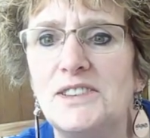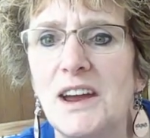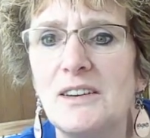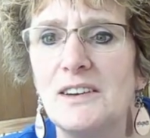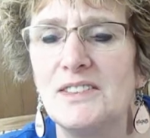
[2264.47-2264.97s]

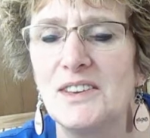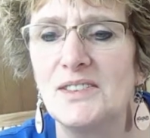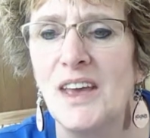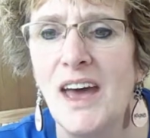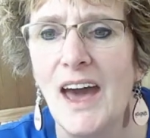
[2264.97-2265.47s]
Terry
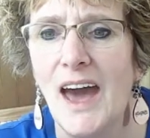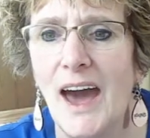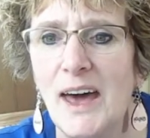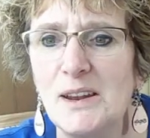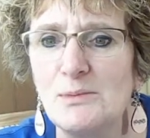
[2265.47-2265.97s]
says,
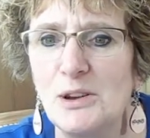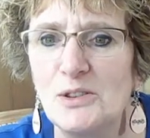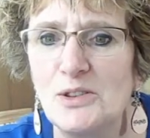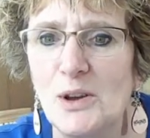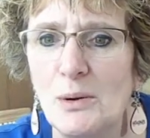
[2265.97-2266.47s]
Adam, you're
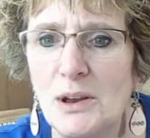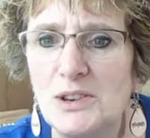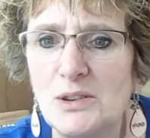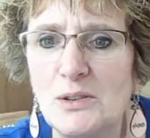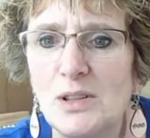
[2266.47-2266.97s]
sewing
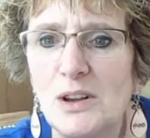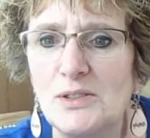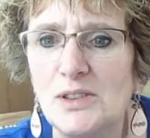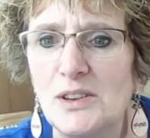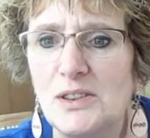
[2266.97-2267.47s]
too
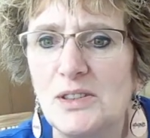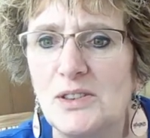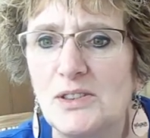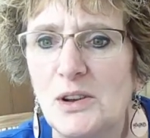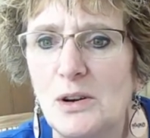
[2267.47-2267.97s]
closely to the
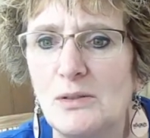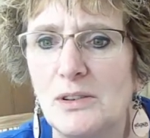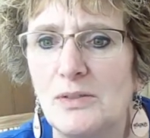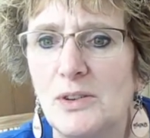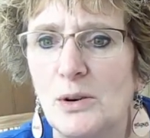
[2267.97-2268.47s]
stove
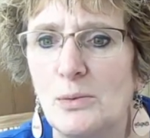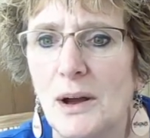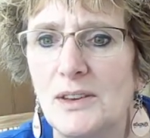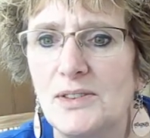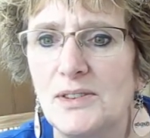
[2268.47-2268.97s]
if your
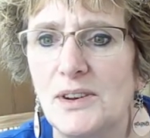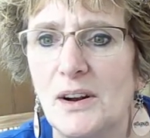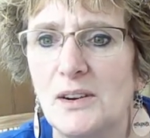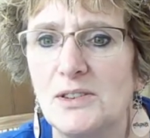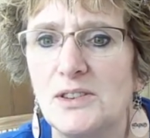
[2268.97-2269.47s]
rice
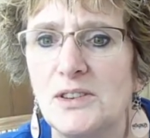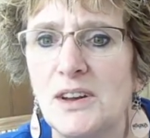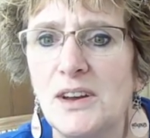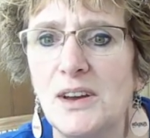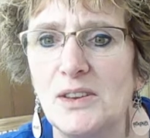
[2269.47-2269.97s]
starch
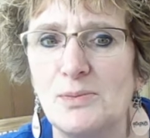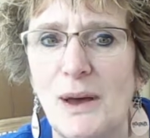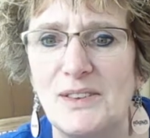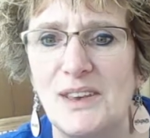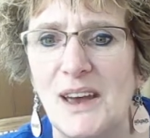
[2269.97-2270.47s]
is
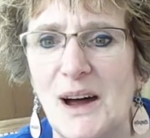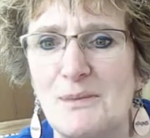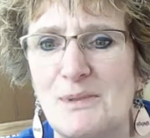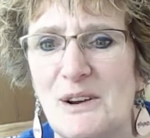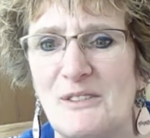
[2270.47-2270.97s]
messing
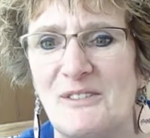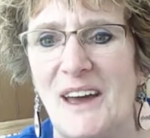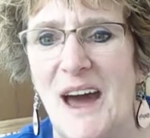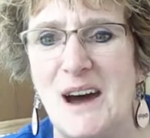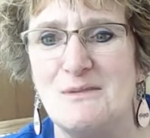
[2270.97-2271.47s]
up your
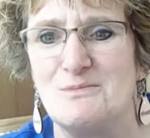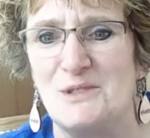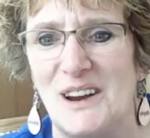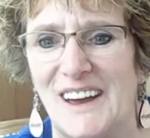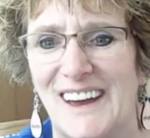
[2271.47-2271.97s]

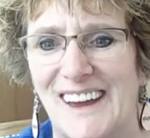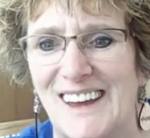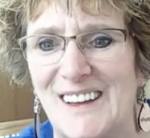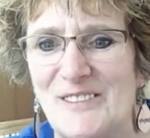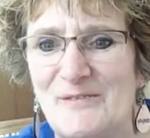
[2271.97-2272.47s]

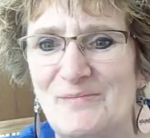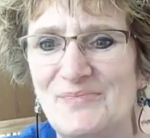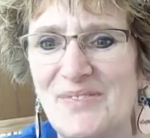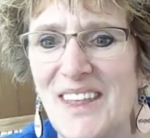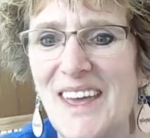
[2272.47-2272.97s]
fabric.
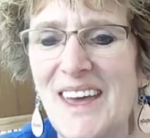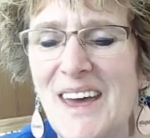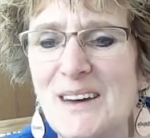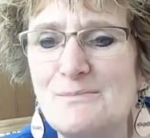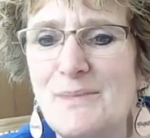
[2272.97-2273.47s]

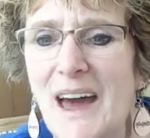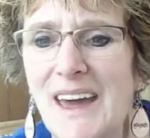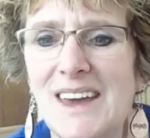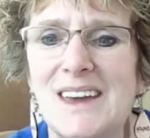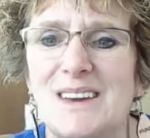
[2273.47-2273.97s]

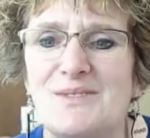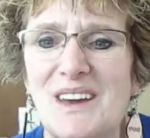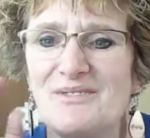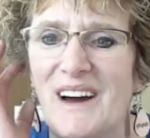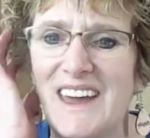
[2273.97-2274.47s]

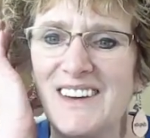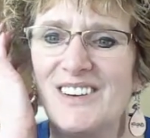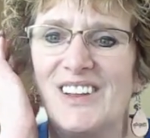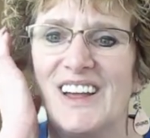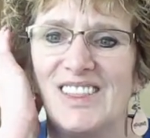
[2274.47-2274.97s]
Peggy
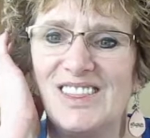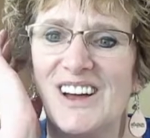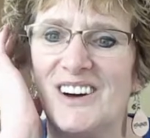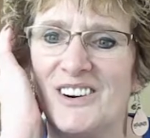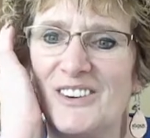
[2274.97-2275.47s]
McMichael,
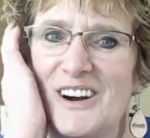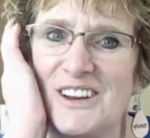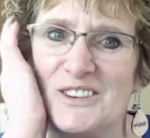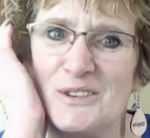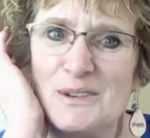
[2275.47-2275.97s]
hello. Are
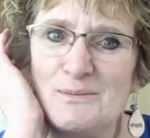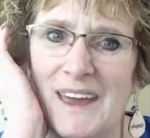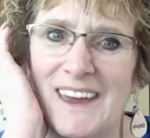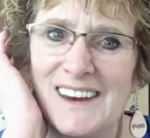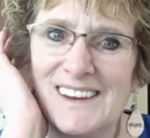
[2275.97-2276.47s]
you in
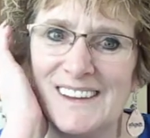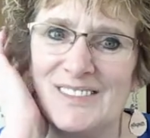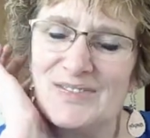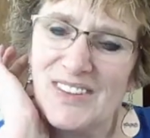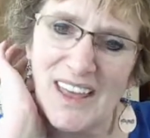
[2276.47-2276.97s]
Maine?
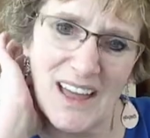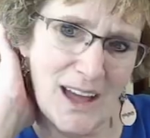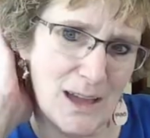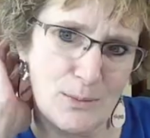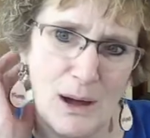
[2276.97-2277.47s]

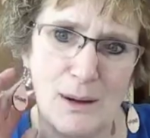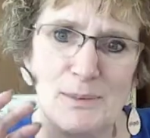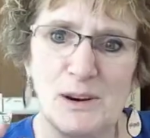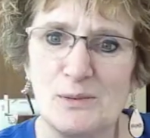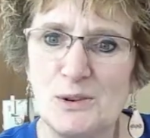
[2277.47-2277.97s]
I am up
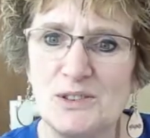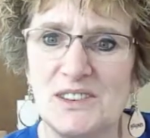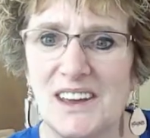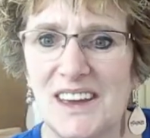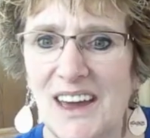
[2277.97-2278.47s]
in
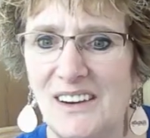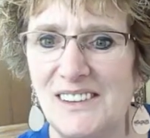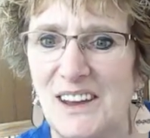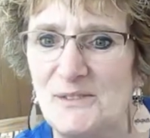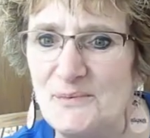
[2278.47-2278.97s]
Aroostook
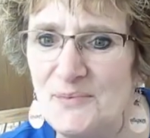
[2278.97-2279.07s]
County.